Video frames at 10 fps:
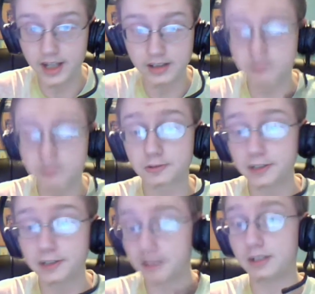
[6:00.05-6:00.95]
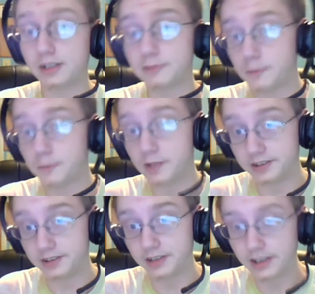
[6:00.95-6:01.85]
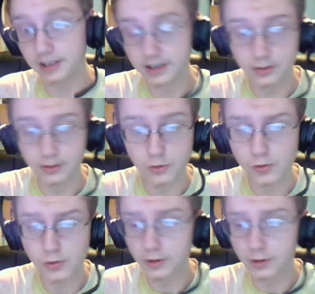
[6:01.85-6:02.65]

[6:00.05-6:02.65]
3 and a level 1, or